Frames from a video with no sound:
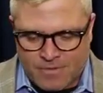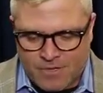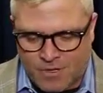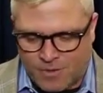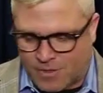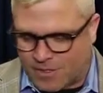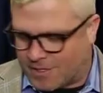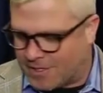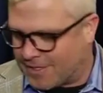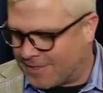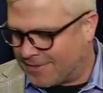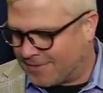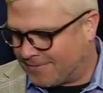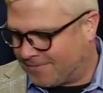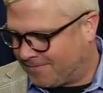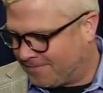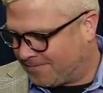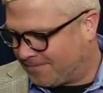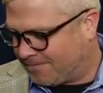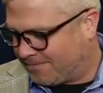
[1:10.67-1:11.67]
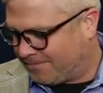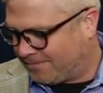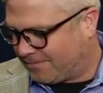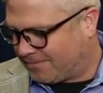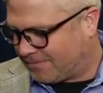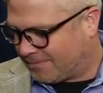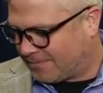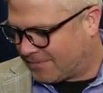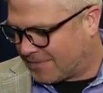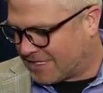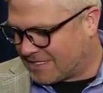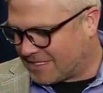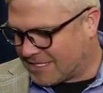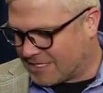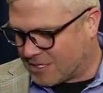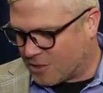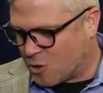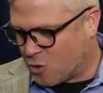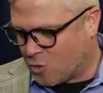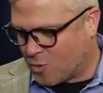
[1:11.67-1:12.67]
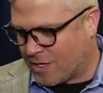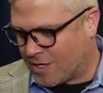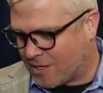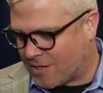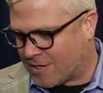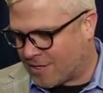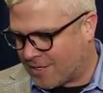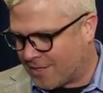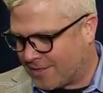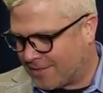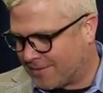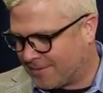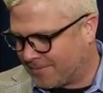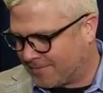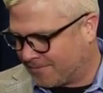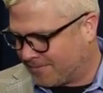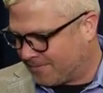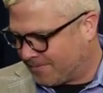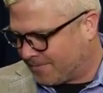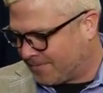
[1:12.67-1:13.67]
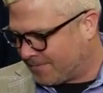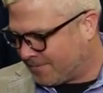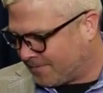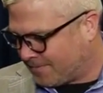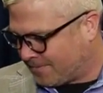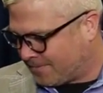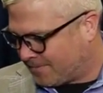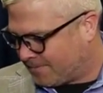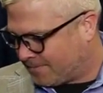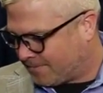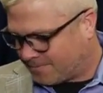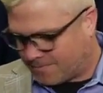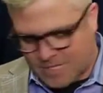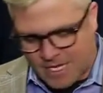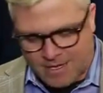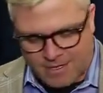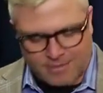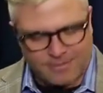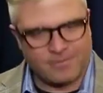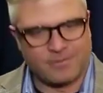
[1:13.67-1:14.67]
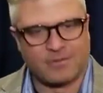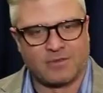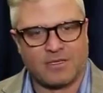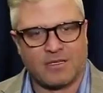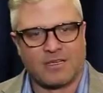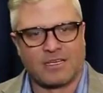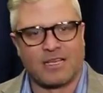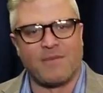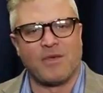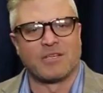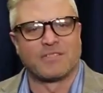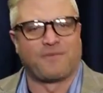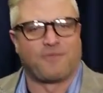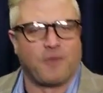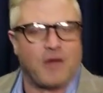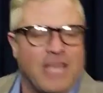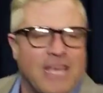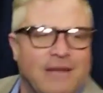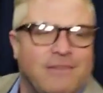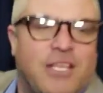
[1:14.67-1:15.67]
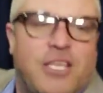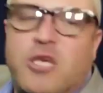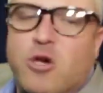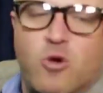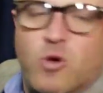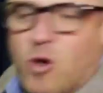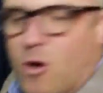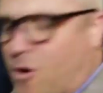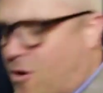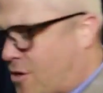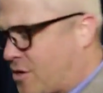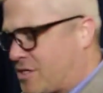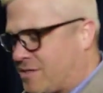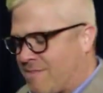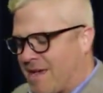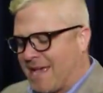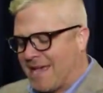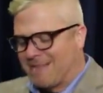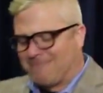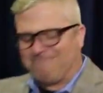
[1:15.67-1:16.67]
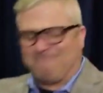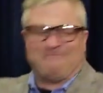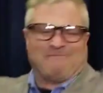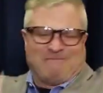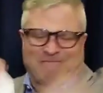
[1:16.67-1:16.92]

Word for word: Hold on. This isn't who we are. No. Give me those freaking cue cards, man.